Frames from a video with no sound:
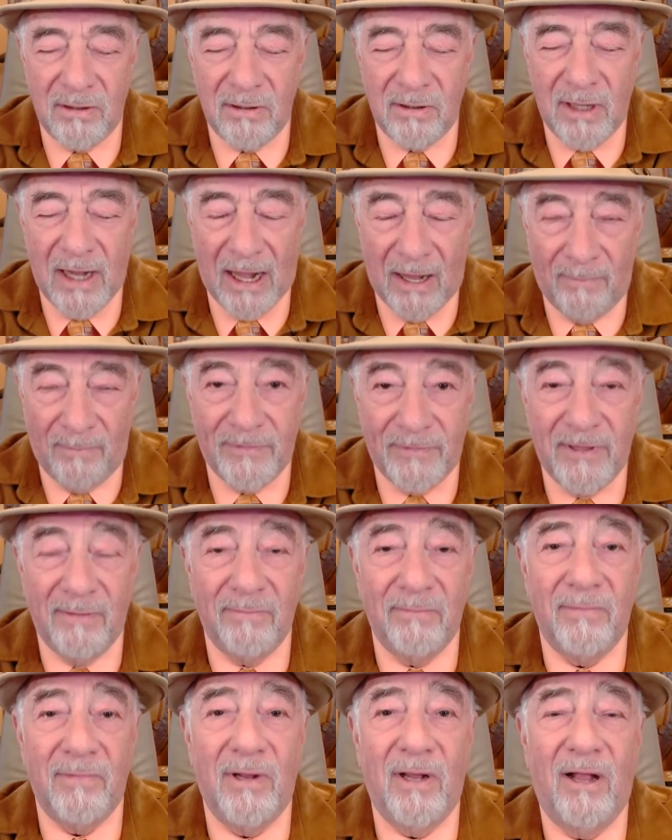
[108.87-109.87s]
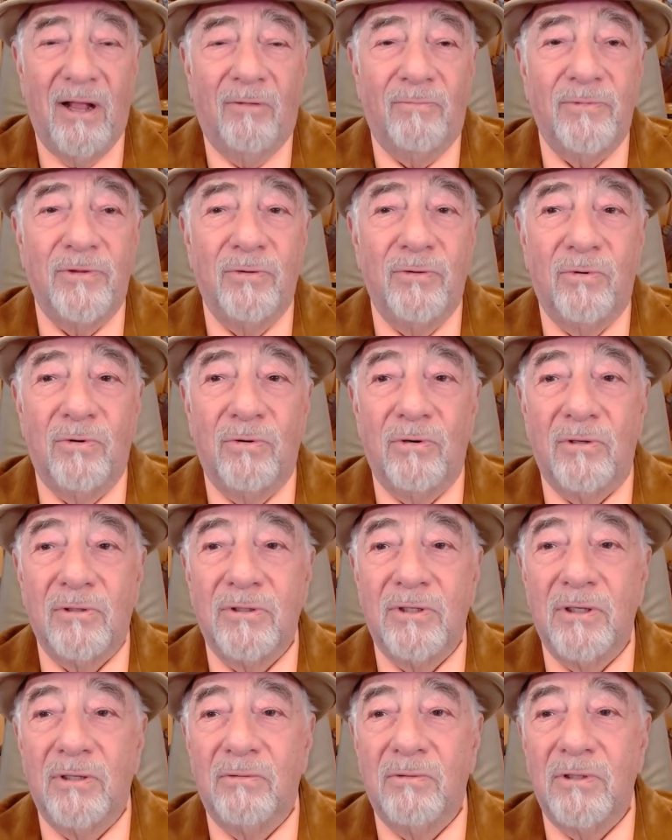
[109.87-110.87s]
Help them, help the world
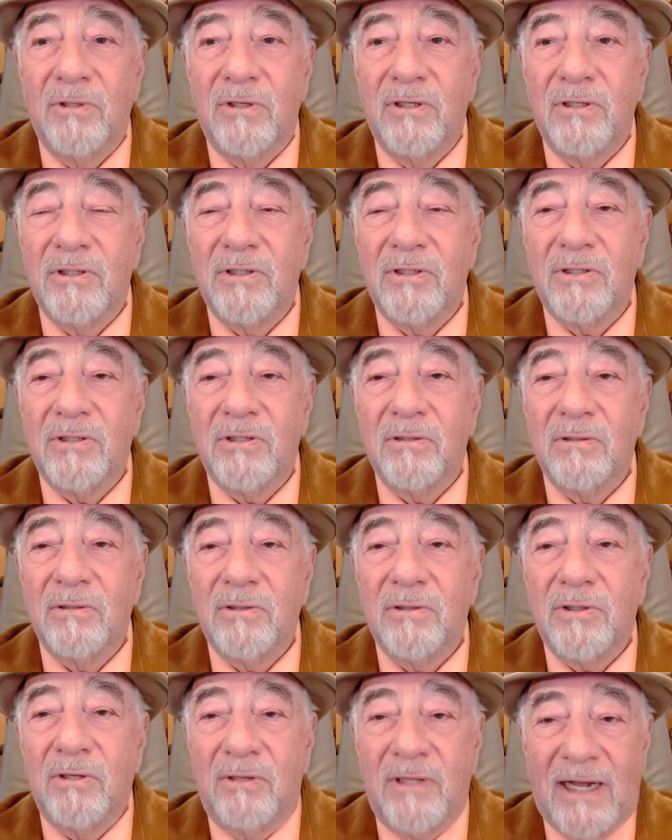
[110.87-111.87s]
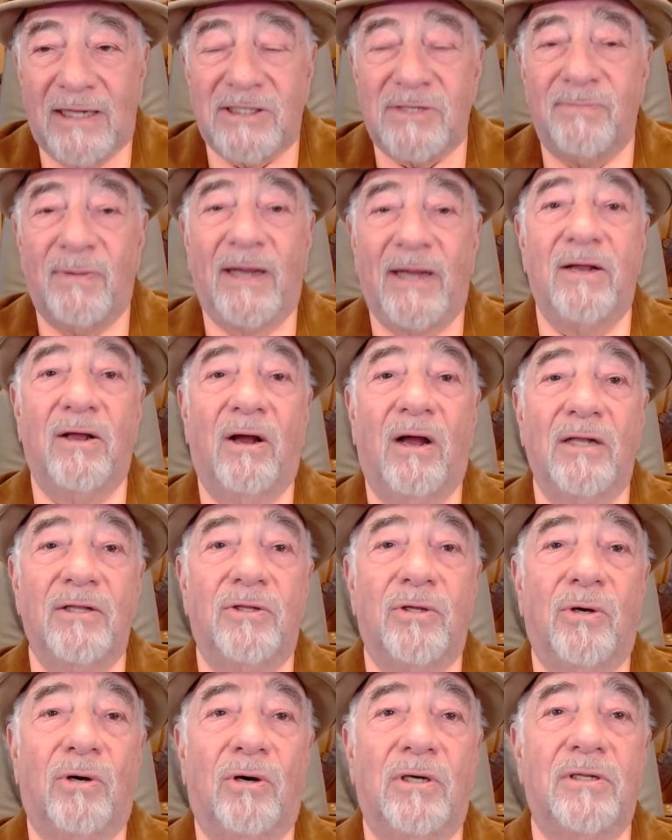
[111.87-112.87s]
deal with this. So that's my God
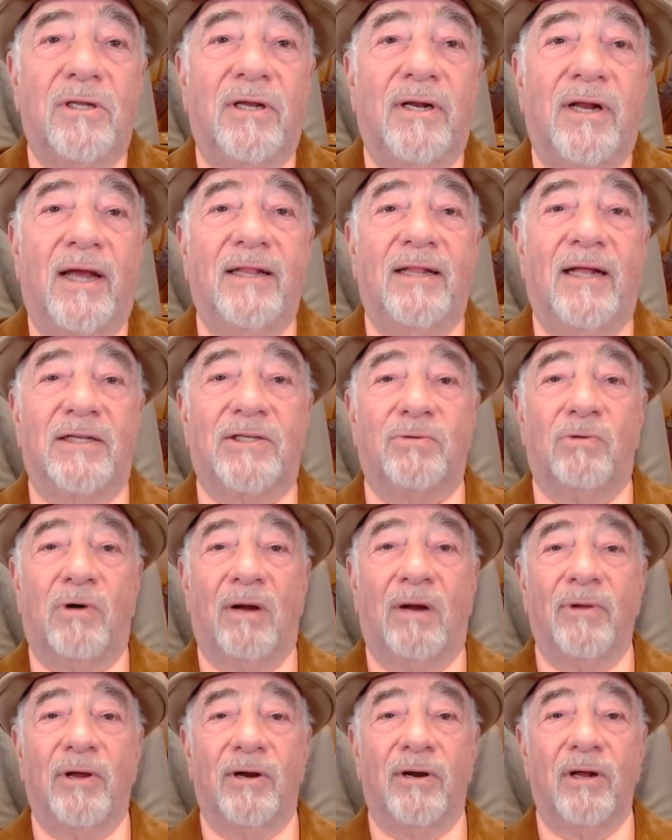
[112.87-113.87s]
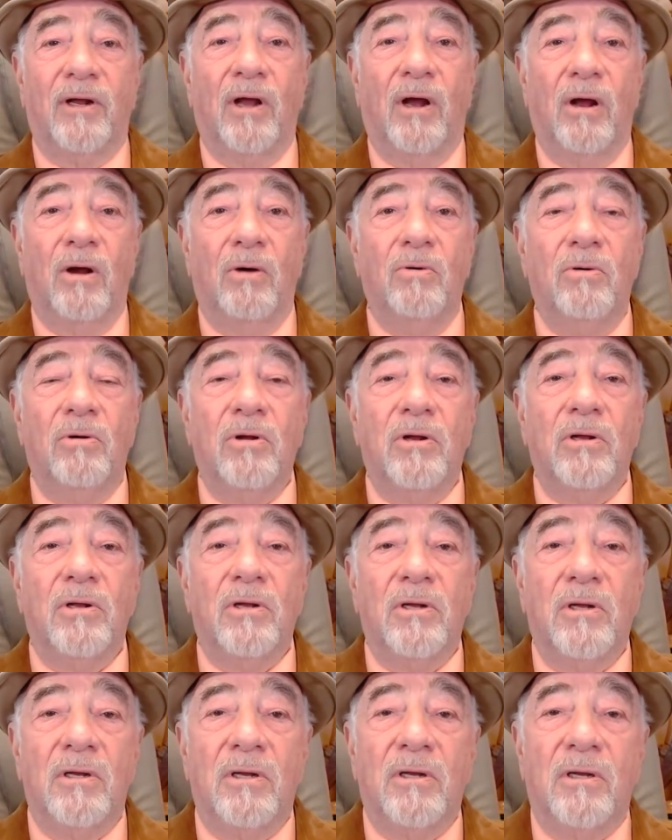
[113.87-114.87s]
talk today. That's where I'm going to go.
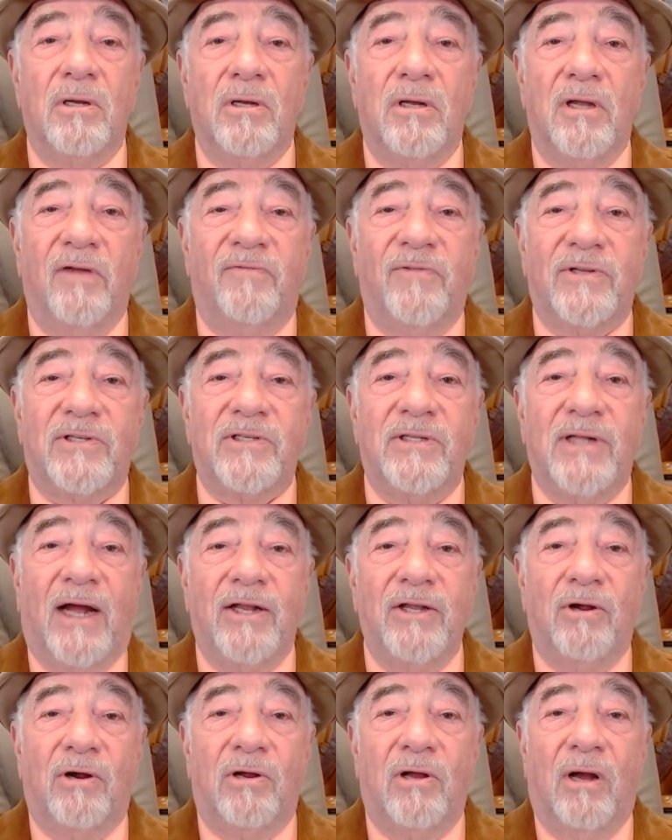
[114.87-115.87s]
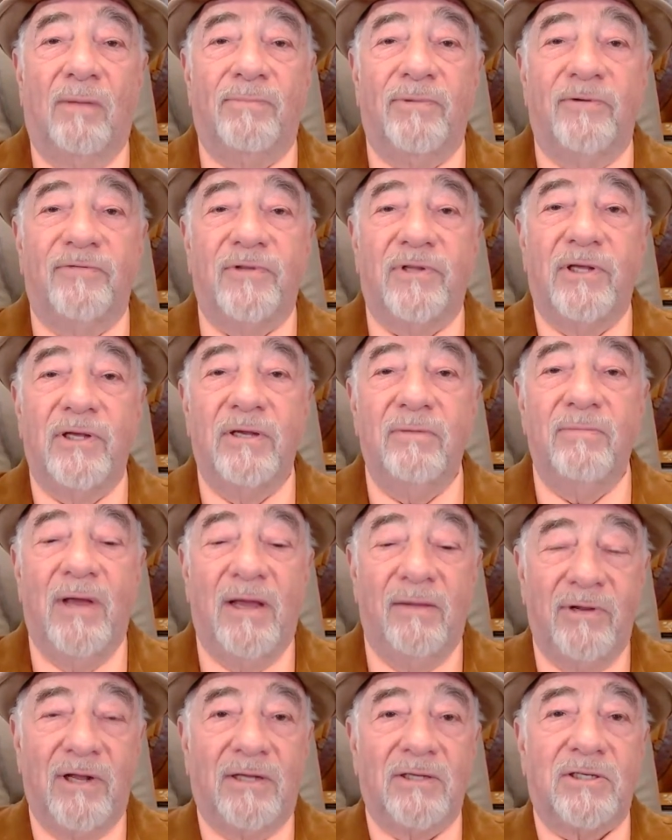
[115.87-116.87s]
If it's not your cup of tea,
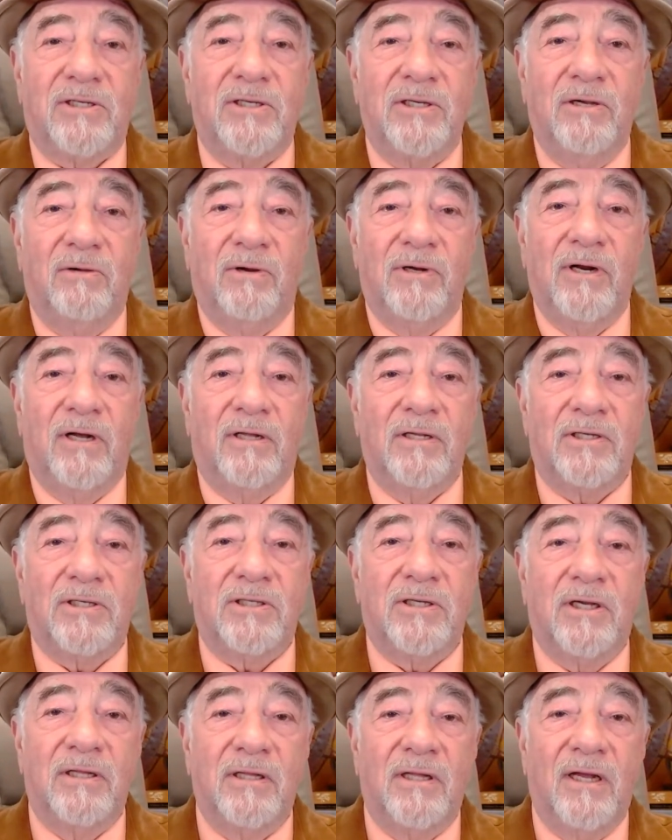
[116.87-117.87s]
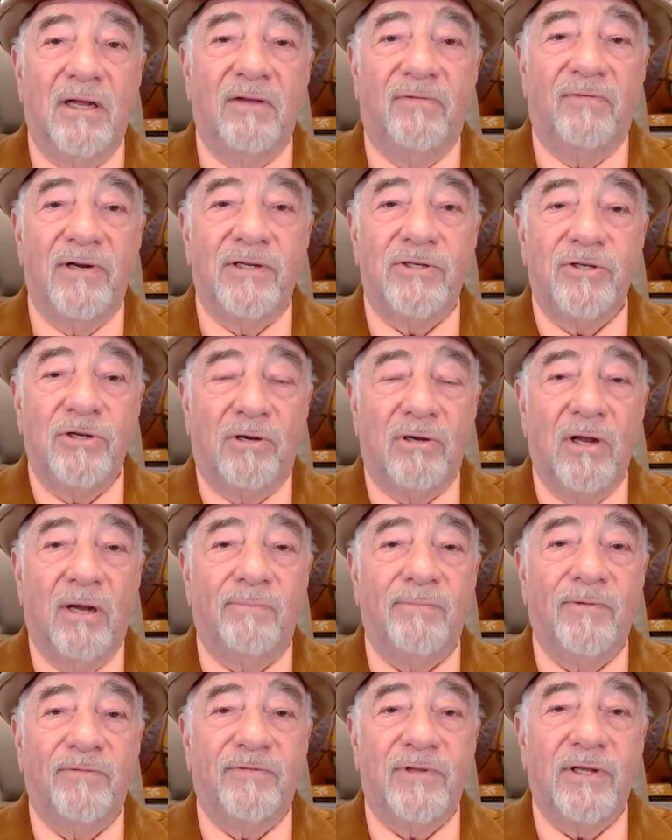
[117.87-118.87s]
maybe I'll see you another Sunday. If it is your
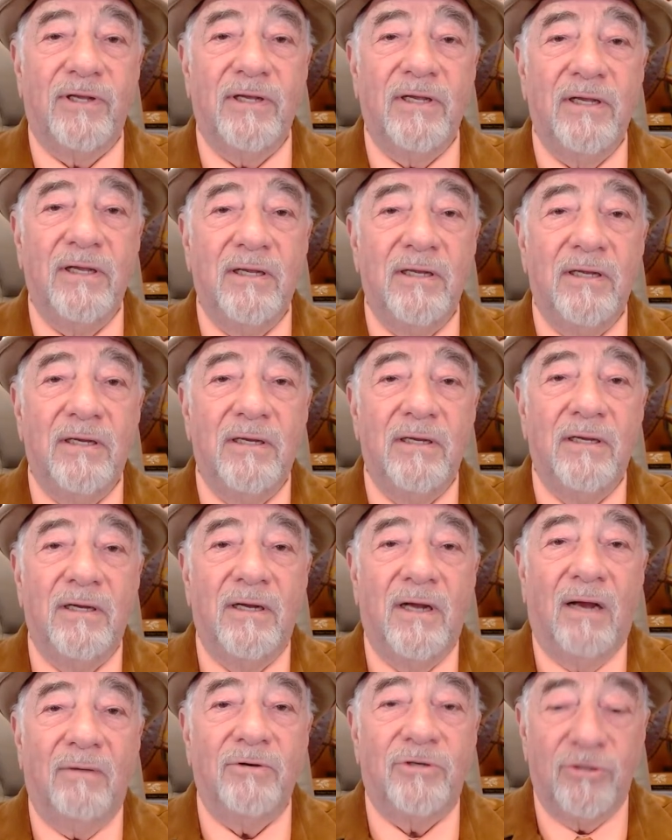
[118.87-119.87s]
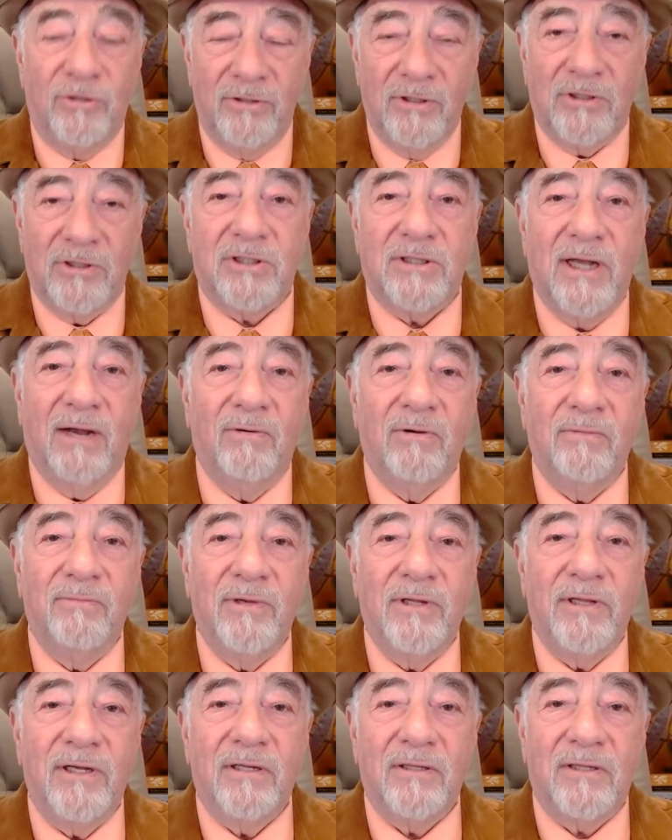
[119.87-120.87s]
cup of tea, I'm sure you'll stay with
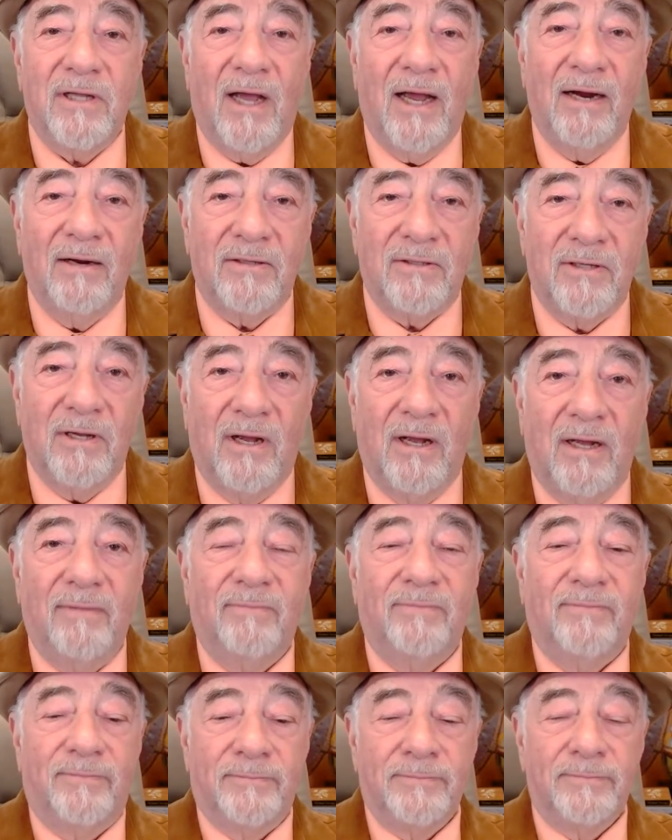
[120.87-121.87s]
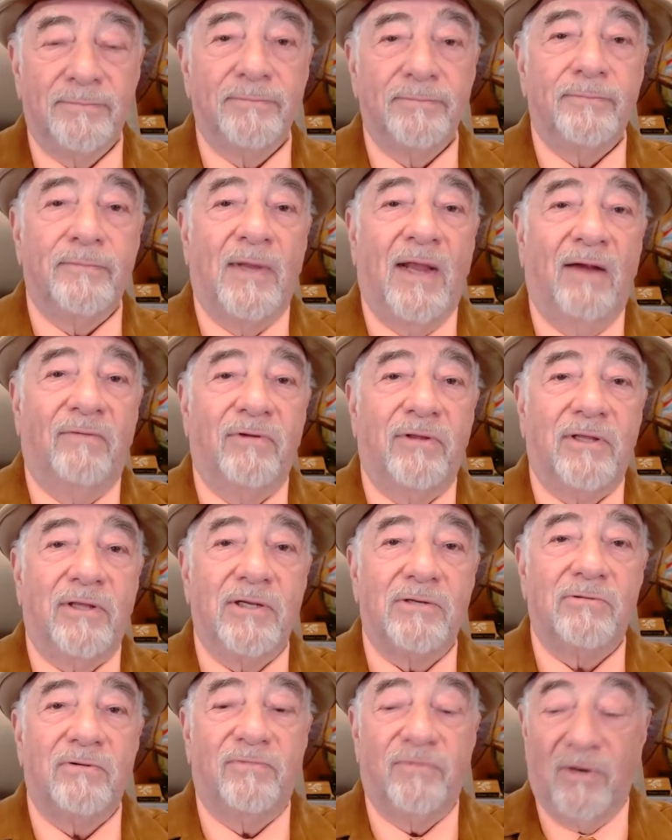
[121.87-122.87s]
me the entire time.
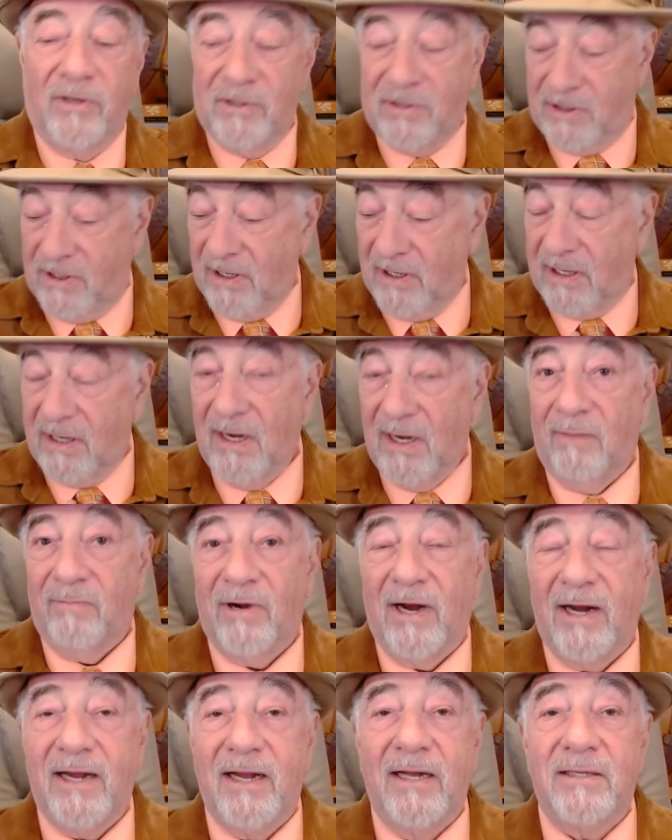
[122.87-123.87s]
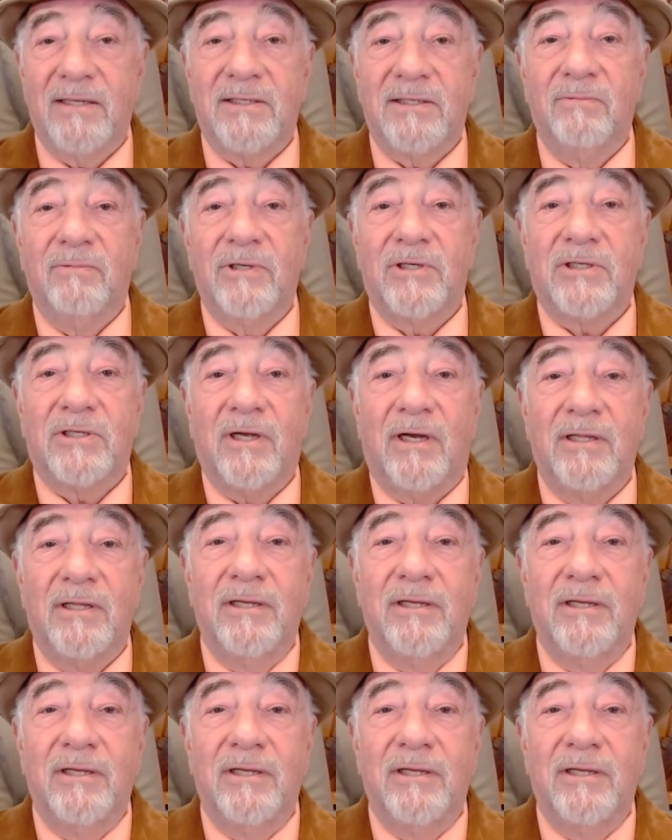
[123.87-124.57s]
Everything's reversed in the camera. I can't see which side